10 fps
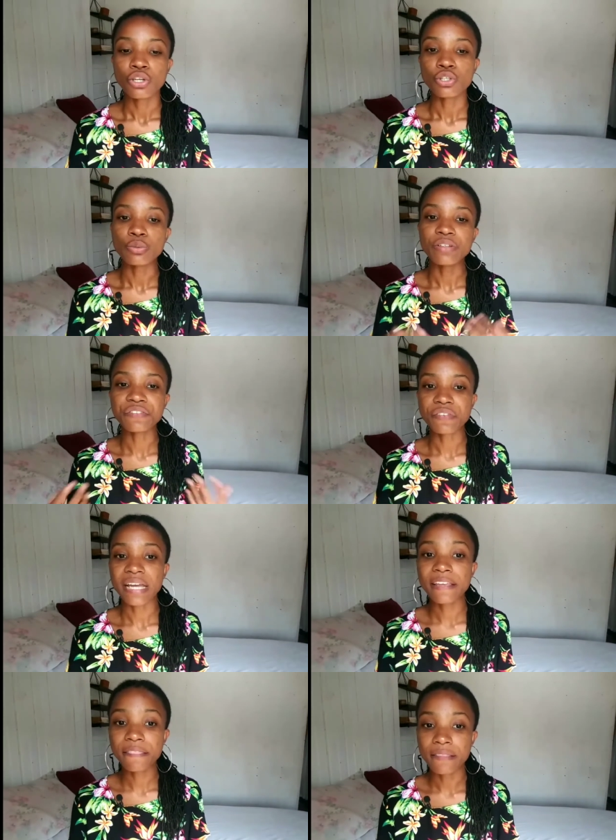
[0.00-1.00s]
you will
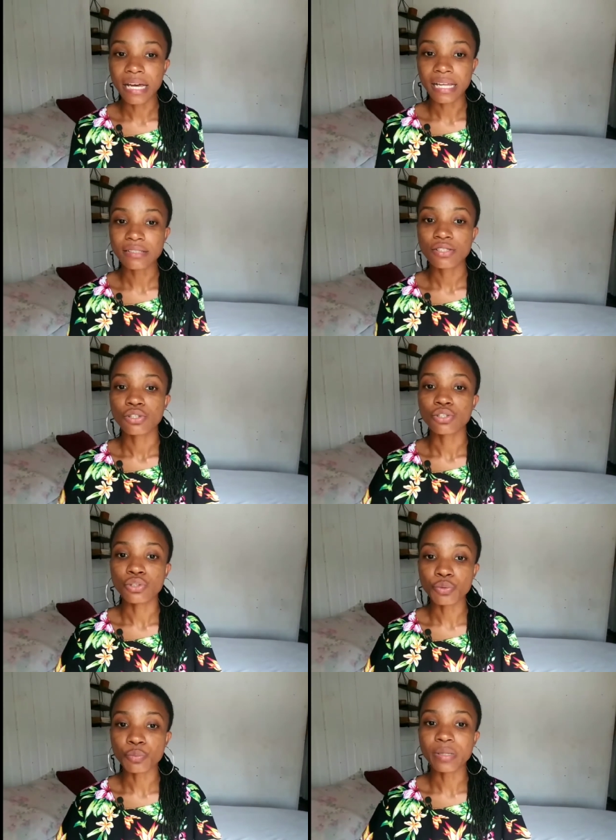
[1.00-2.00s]
find that
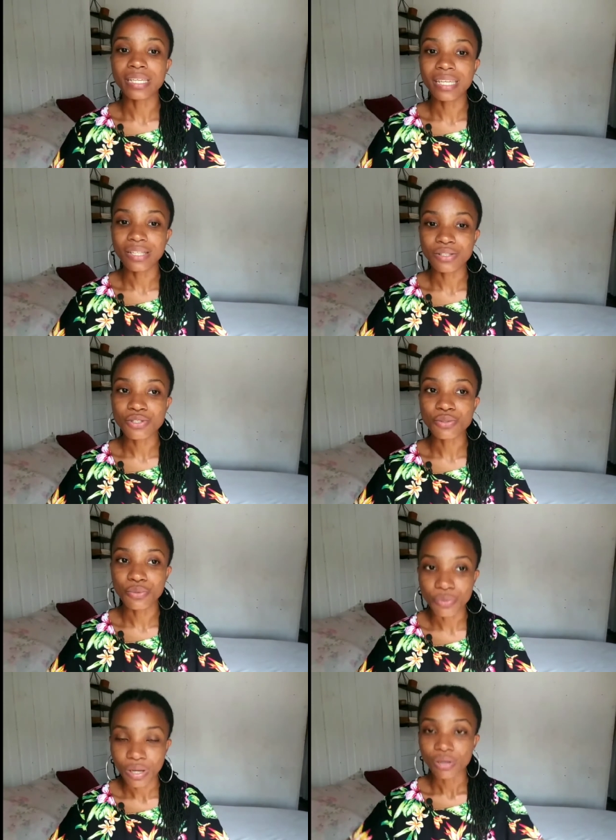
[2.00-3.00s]
you begin
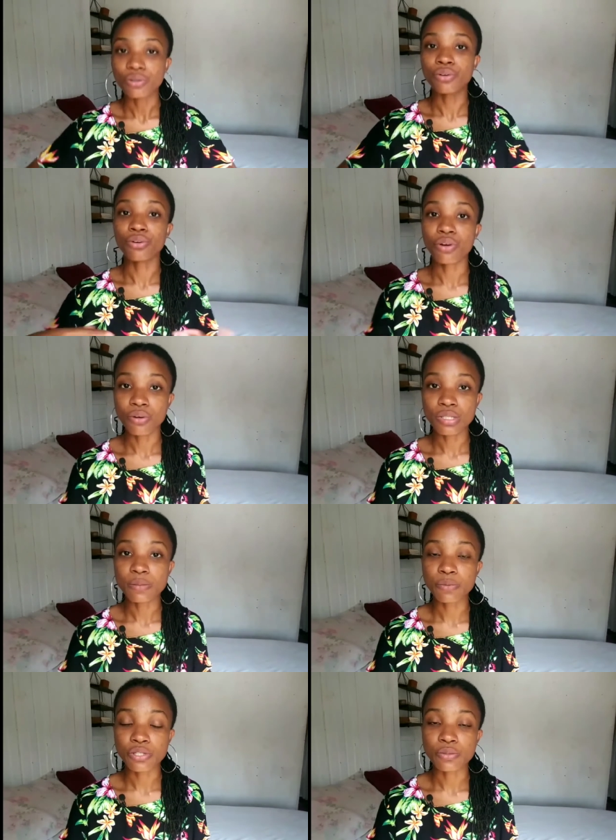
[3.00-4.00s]
to grow
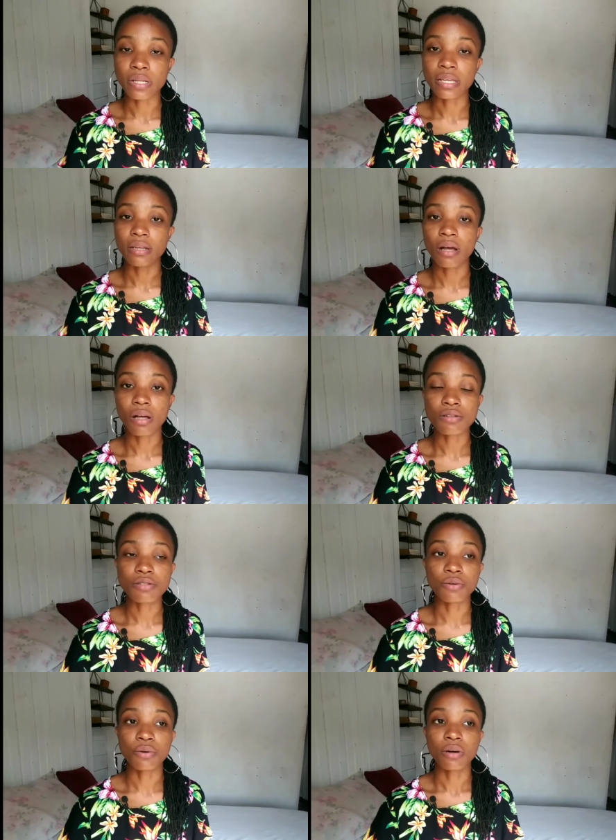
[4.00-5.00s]
spiritually and
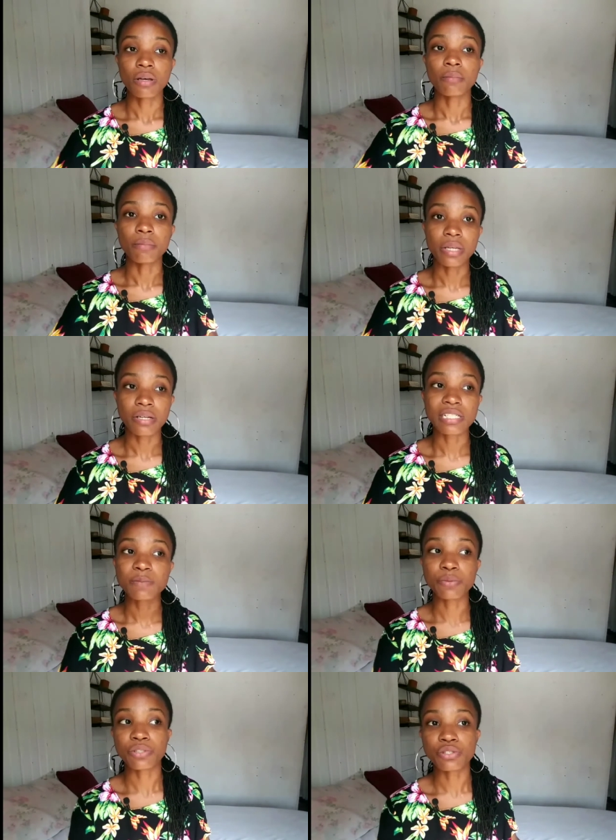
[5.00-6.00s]
also bear
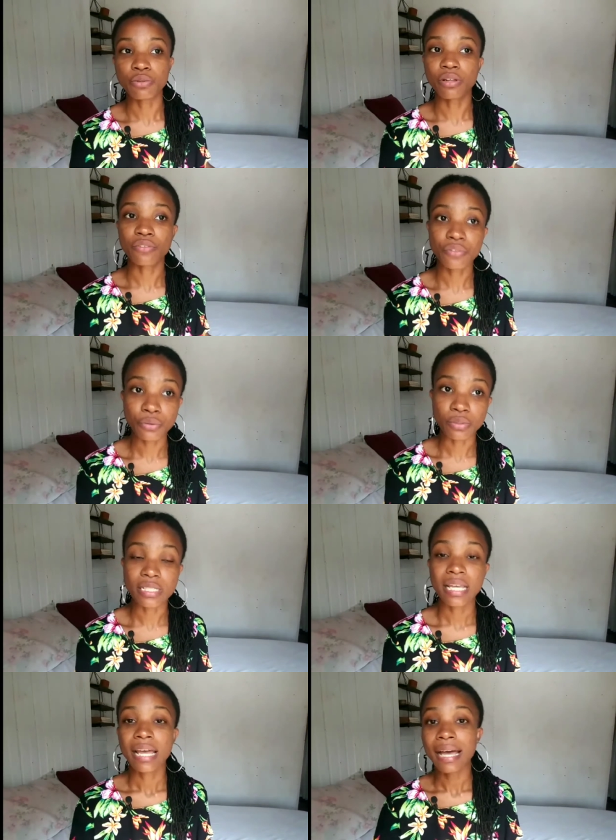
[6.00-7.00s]
spiritual
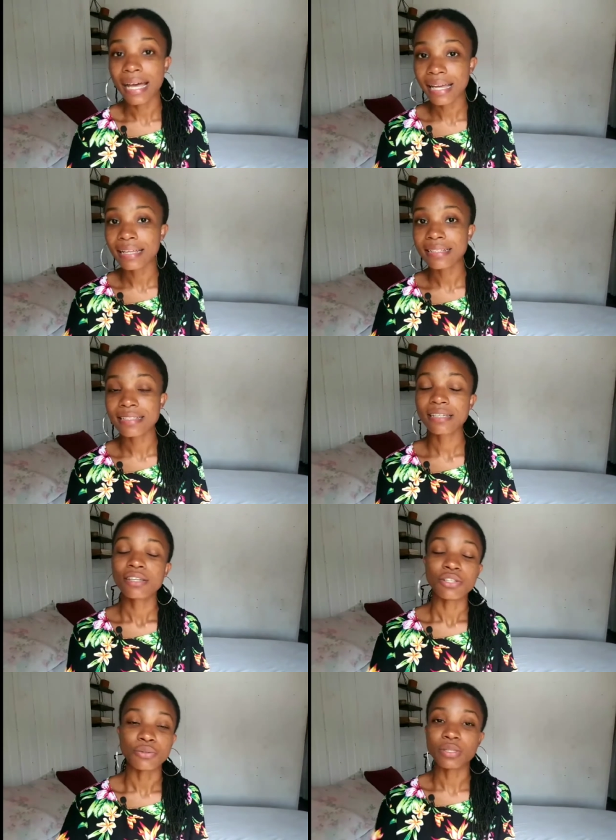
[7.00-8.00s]
fruit. And
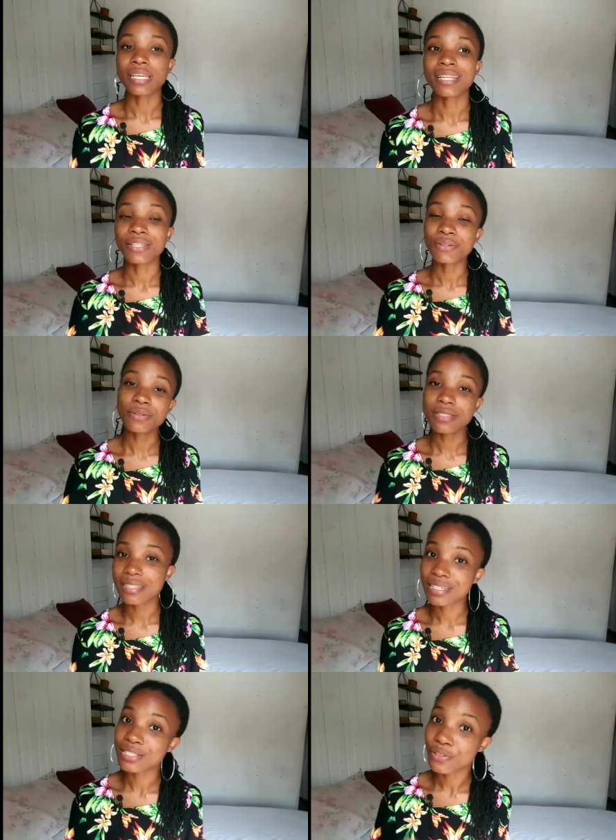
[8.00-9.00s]
you can use
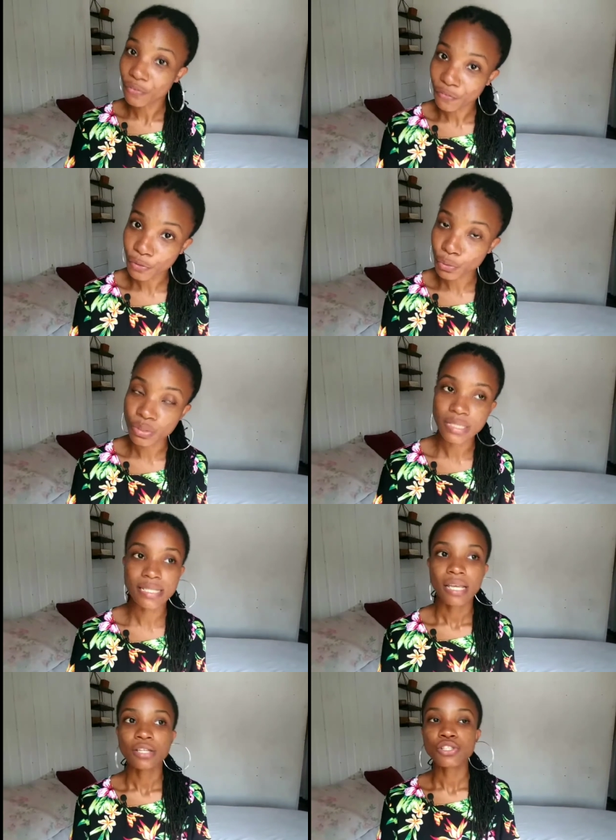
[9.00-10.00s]
these
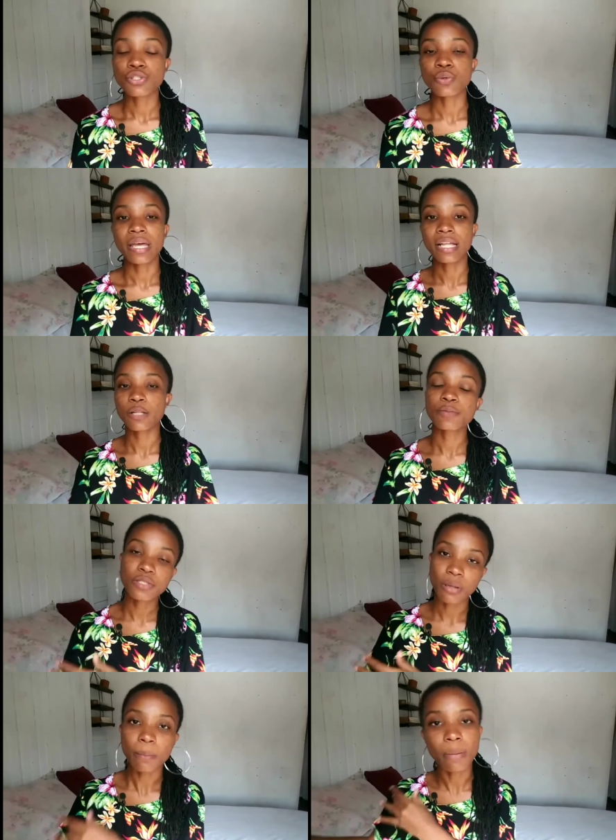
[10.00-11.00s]
fruits to help
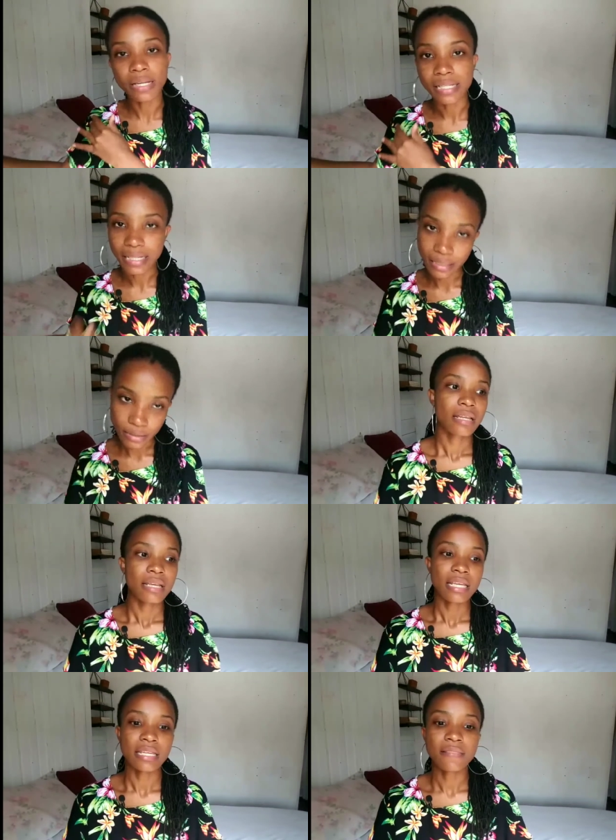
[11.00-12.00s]
somebody
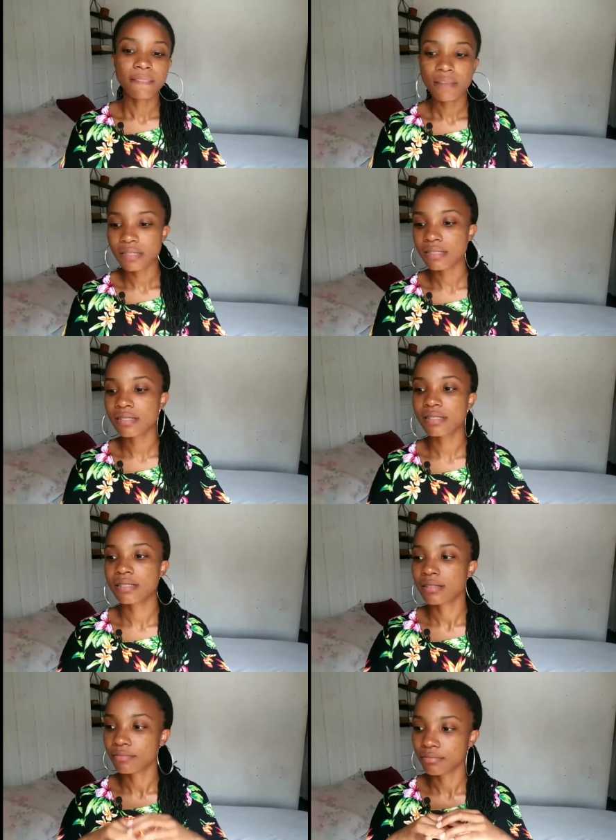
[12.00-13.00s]
else. In
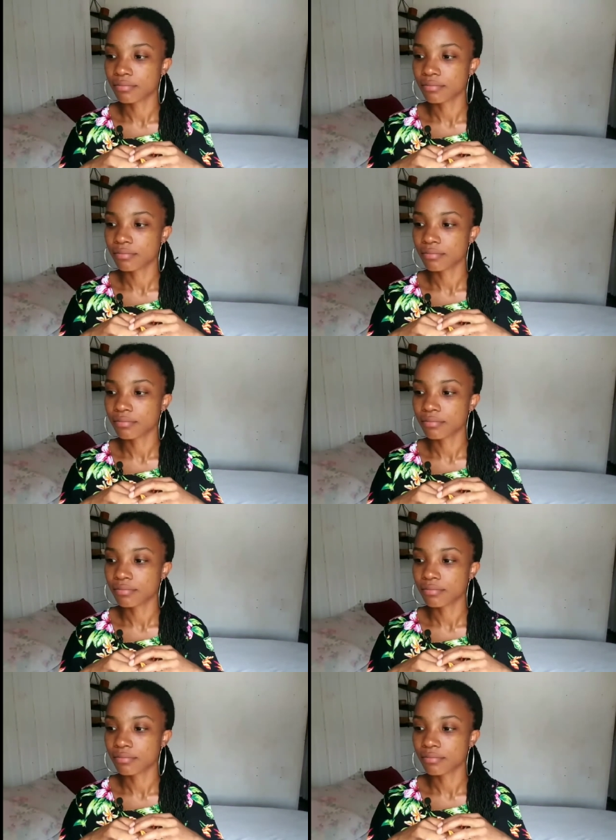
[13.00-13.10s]
this